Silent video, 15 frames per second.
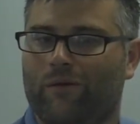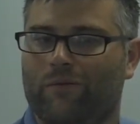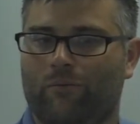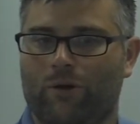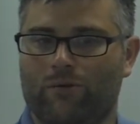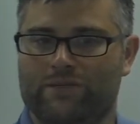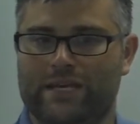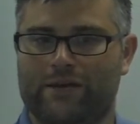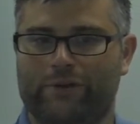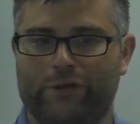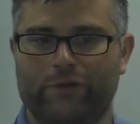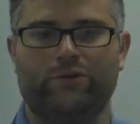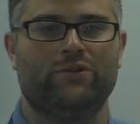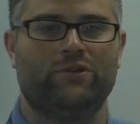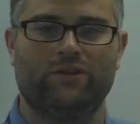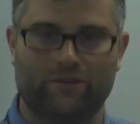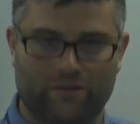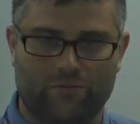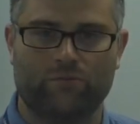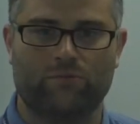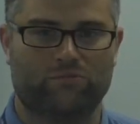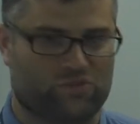Won't tell you.
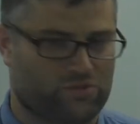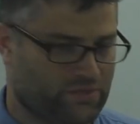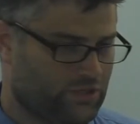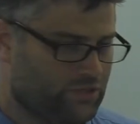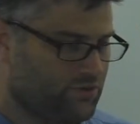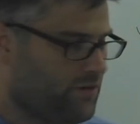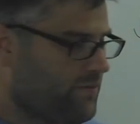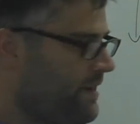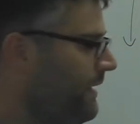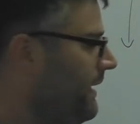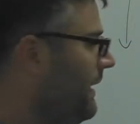Something to talk about in